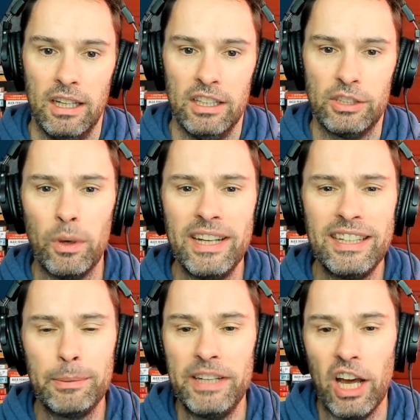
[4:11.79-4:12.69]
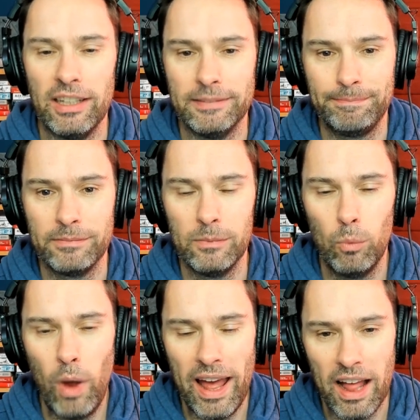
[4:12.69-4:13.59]
So what needs to be done?
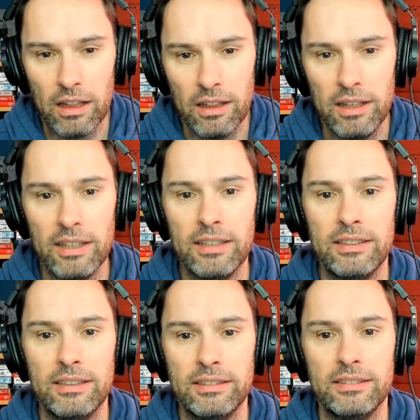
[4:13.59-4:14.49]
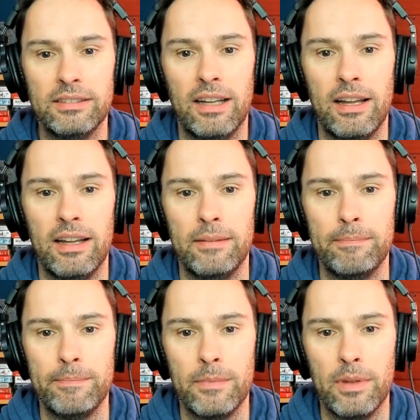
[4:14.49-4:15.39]
Well, a
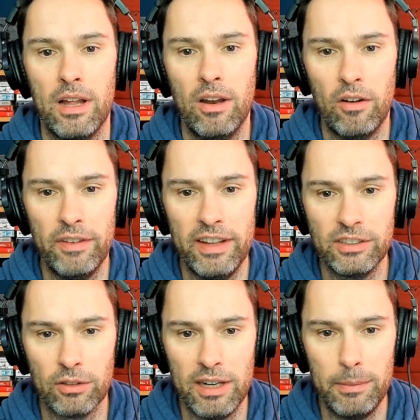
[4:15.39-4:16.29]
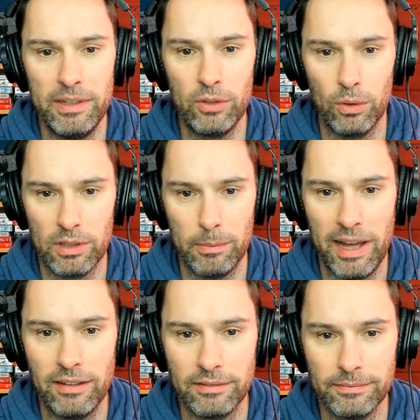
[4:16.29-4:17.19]
lot of it's already been talked
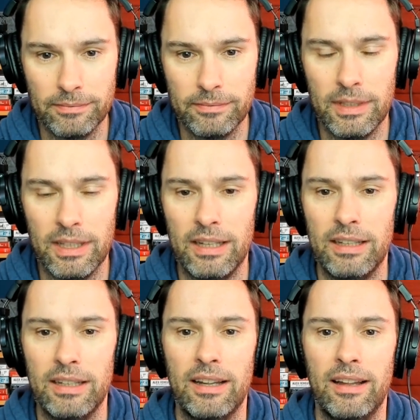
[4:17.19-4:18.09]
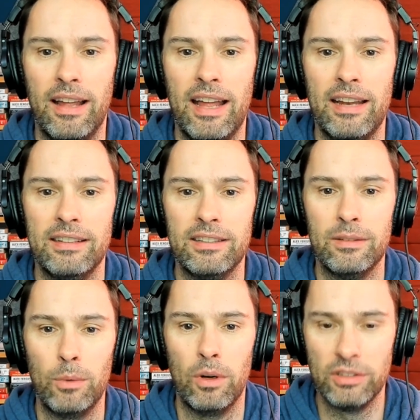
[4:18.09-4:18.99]
about, and
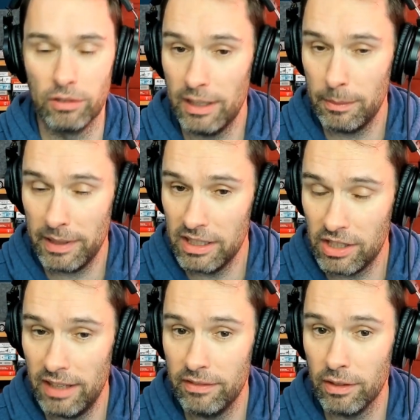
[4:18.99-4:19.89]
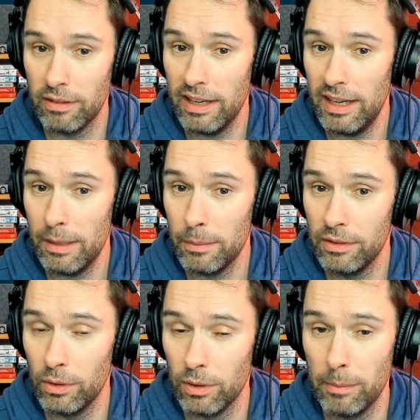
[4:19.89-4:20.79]
what has already been achieved already, I
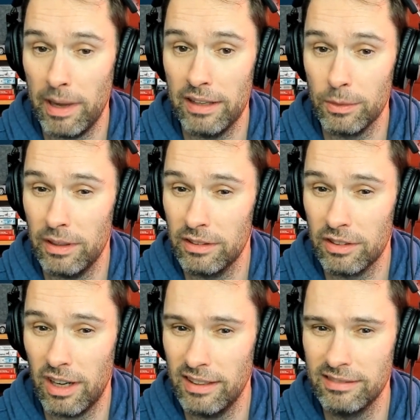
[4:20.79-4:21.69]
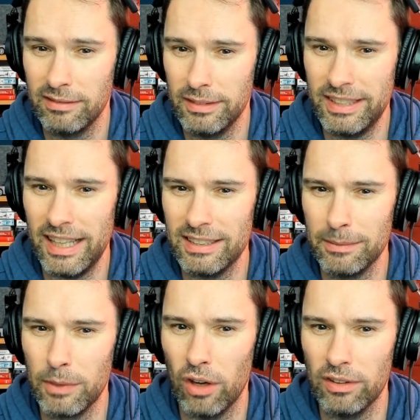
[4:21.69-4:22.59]
want to talk about as well, try and set
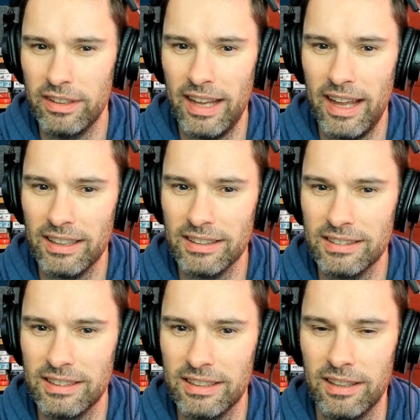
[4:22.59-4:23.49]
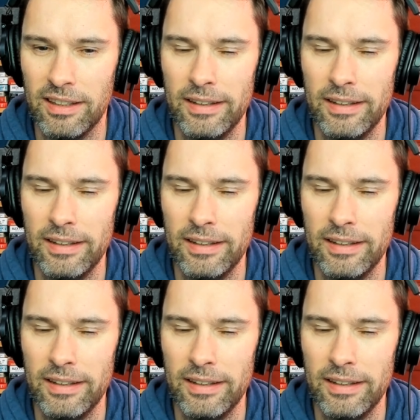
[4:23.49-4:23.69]
some context